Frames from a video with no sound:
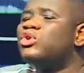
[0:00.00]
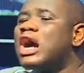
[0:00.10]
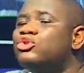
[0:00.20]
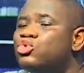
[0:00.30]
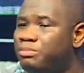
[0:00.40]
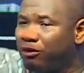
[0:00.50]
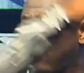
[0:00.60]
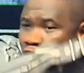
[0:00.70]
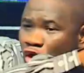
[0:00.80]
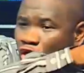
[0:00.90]
you can do
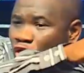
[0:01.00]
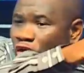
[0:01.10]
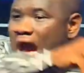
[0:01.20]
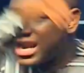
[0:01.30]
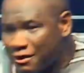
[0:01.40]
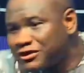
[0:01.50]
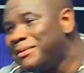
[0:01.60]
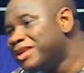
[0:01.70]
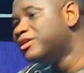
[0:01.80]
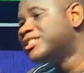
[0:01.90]
before and after
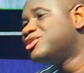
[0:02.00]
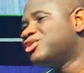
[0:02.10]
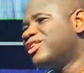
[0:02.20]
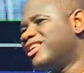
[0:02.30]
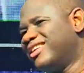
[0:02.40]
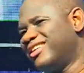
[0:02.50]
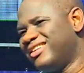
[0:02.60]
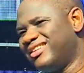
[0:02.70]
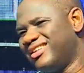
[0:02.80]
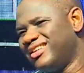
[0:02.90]
manifestation.
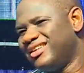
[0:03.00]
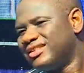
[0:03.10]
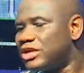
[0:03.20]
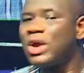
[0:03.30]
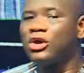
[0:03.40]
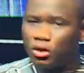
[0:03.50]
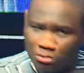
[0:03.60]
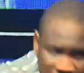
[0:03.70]
That's why God